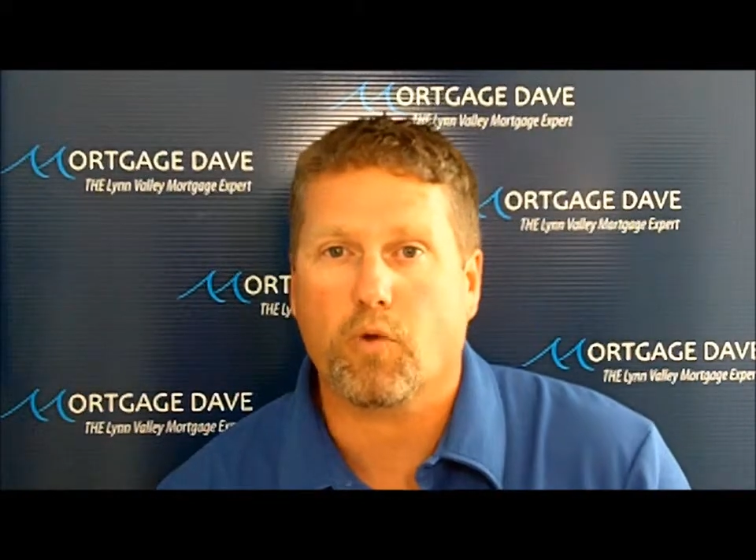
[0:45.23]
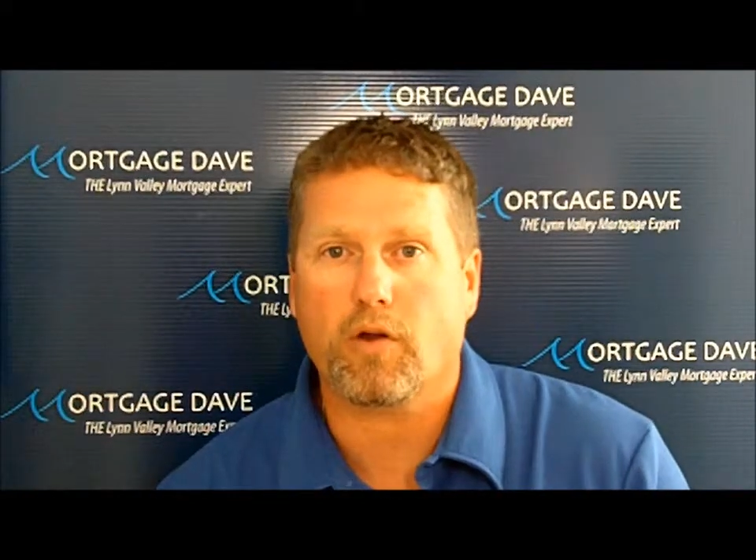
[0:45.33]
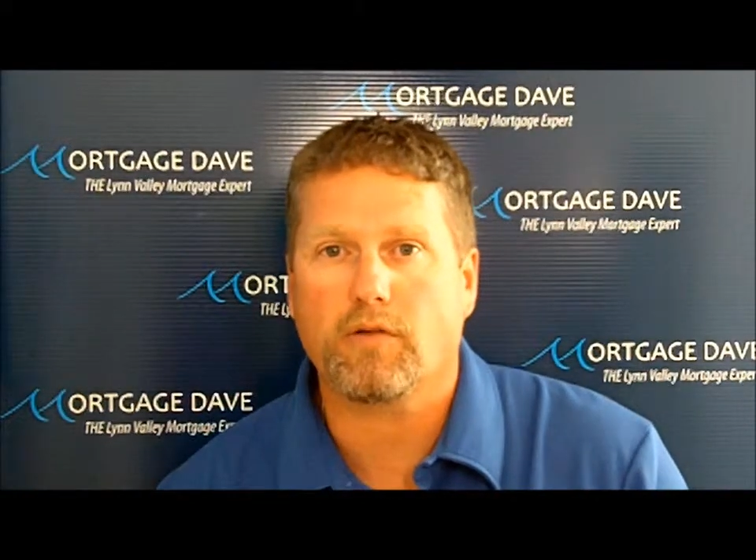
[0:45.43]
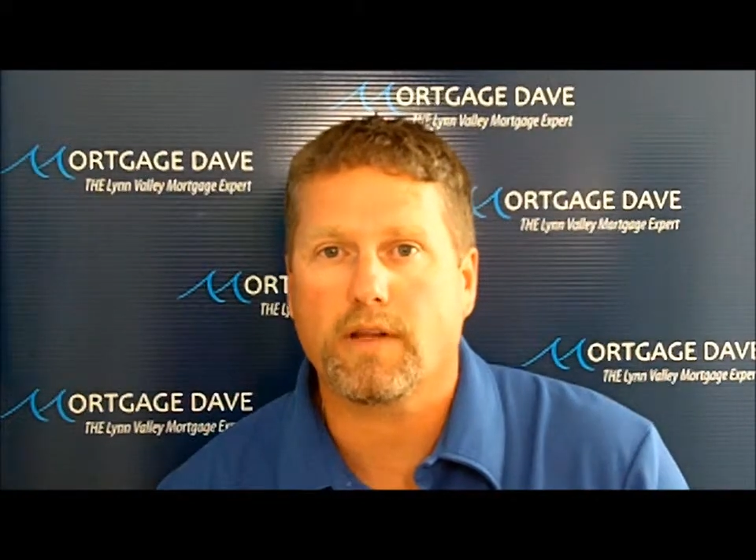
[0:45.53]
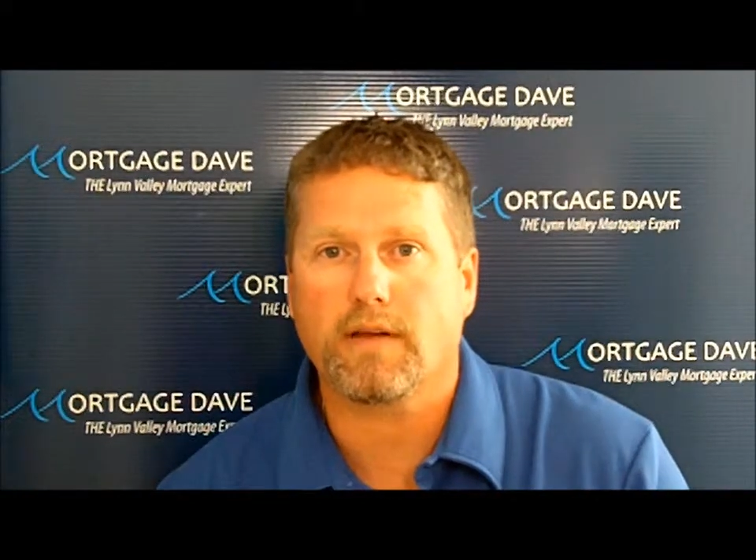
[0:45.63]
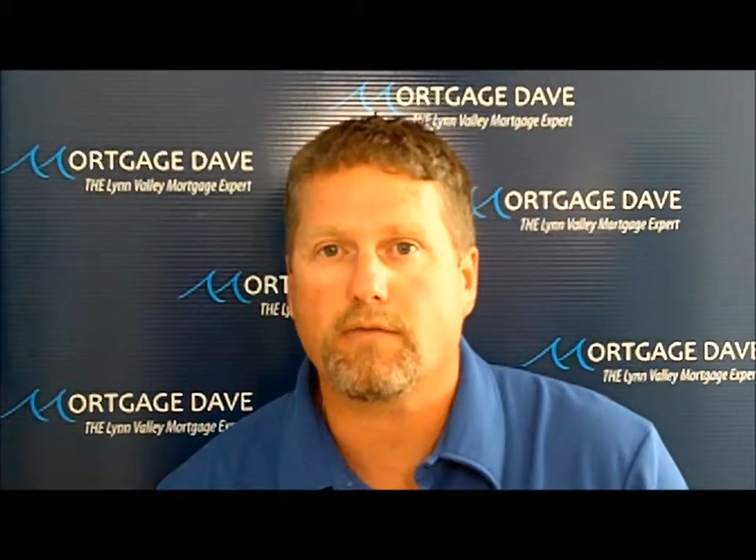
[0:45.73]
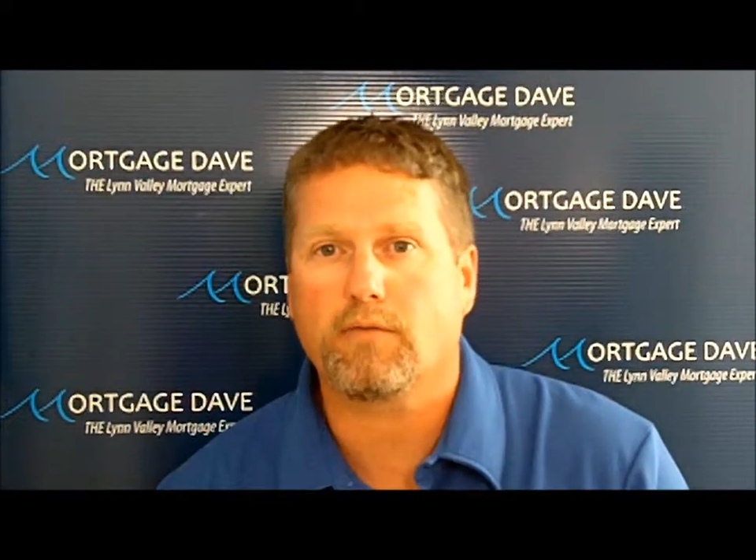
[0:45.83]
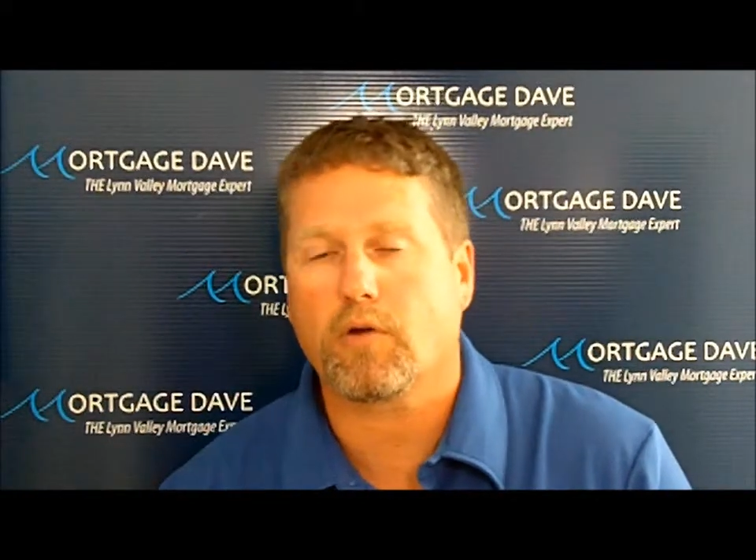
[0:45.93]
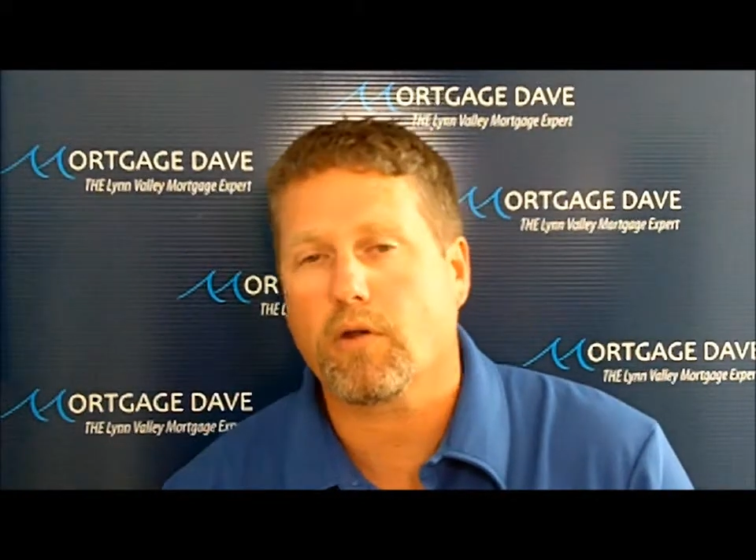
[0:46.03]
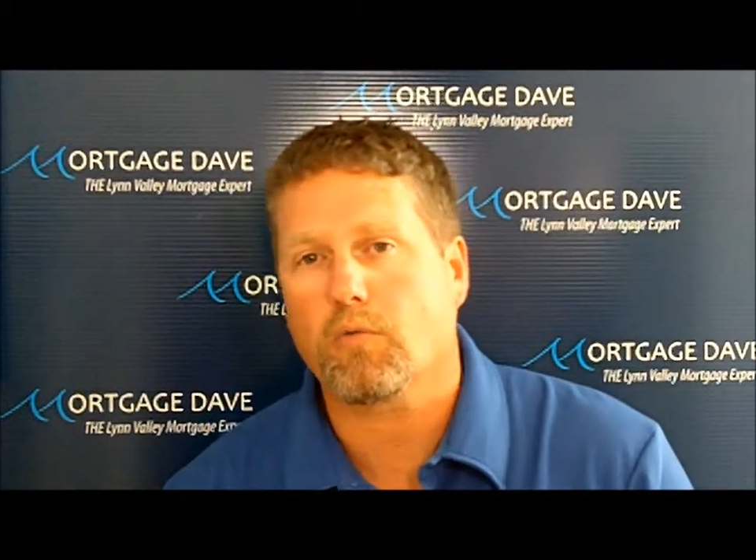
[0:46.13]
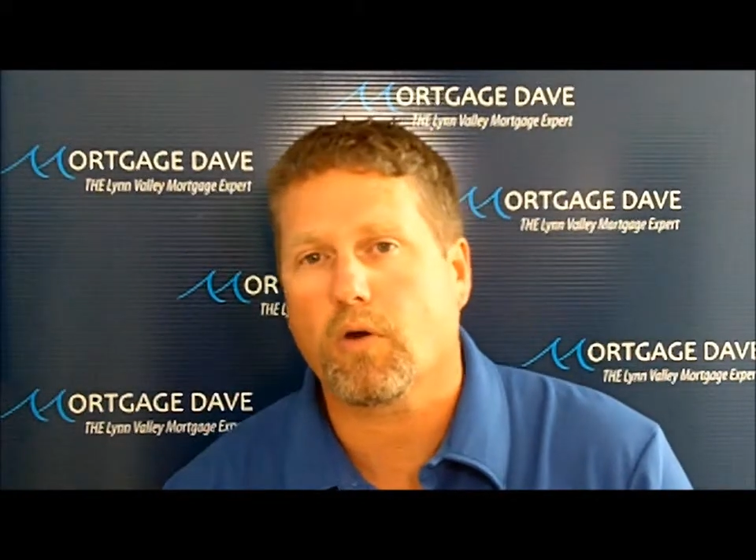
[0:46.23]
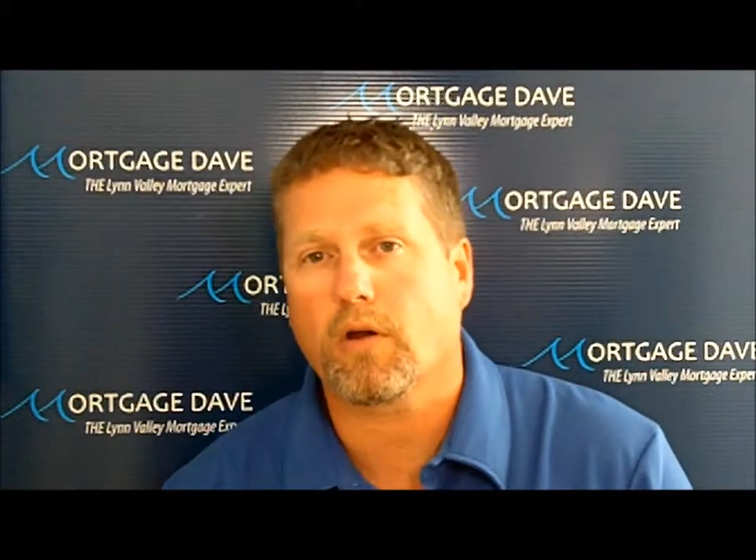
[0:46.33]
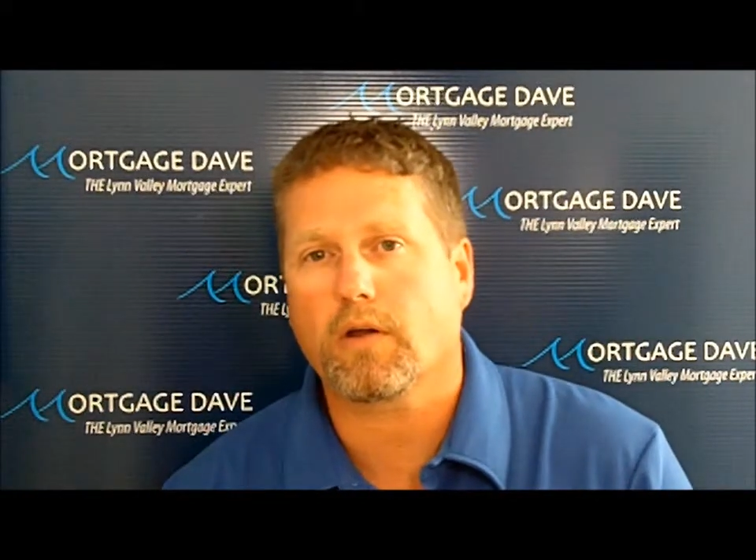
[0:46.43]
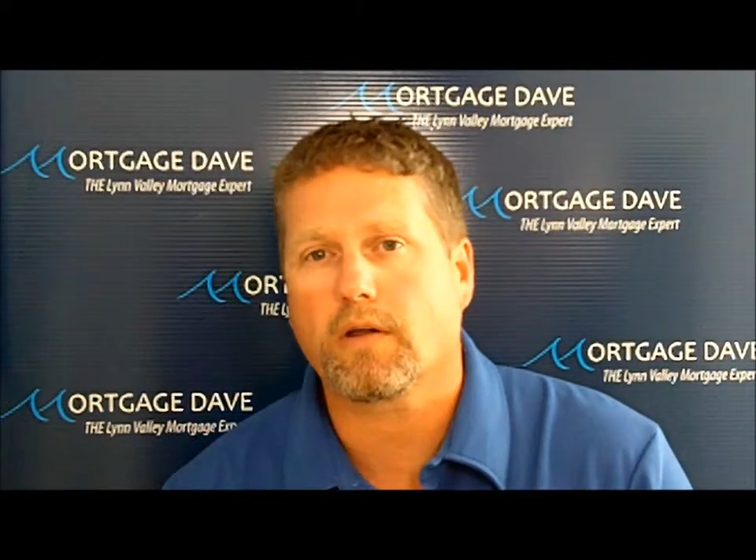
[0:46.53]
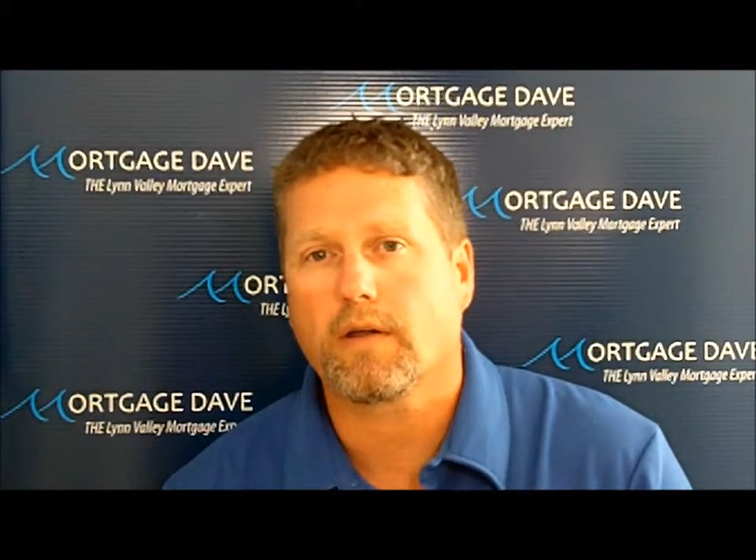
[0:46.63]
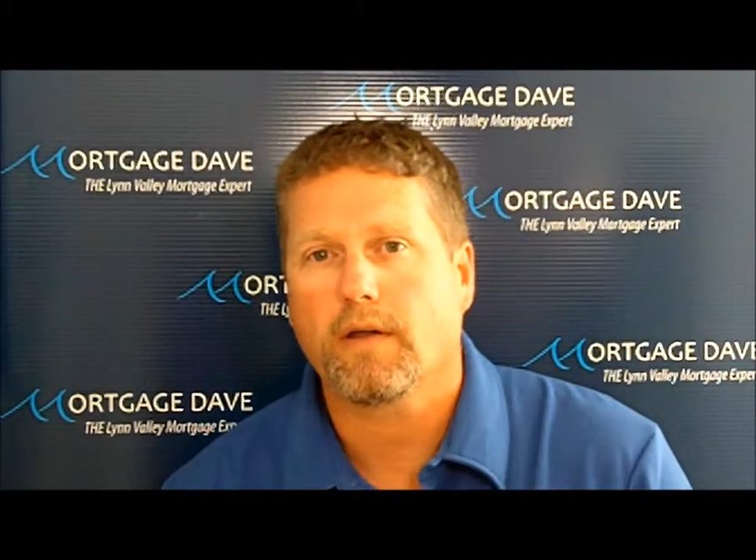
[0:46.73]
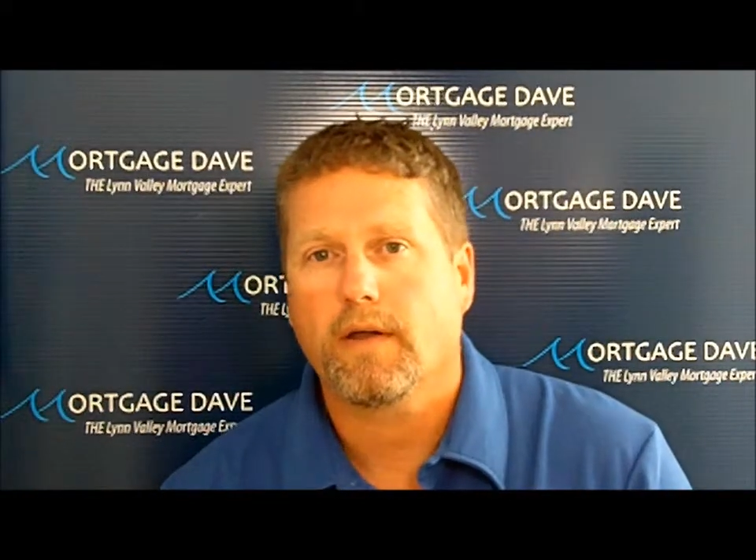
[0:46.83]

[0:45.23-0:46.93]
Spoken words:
where you live, where you work,